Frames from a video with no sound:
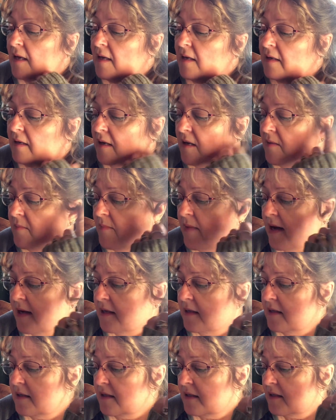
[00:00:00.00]
Come back
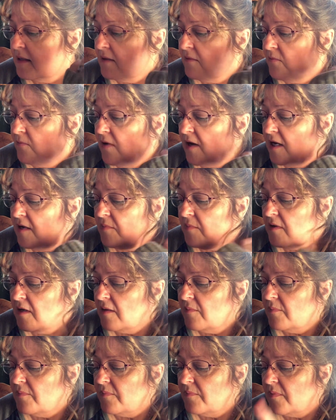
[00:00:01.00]
again and wake me up